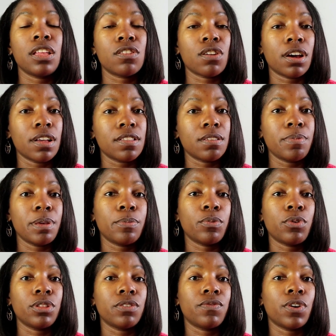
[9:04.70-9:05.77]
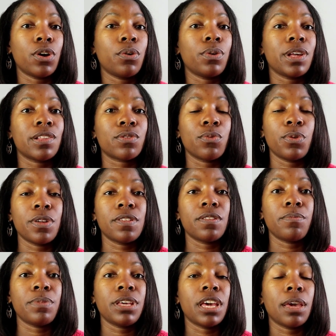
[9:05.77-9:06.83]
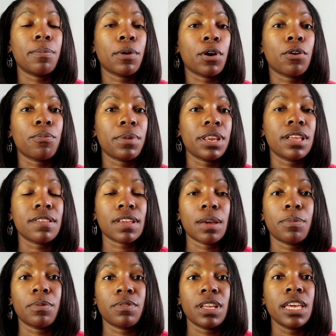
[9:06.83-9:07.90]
and talking to people on the phone is going to be a per minute type of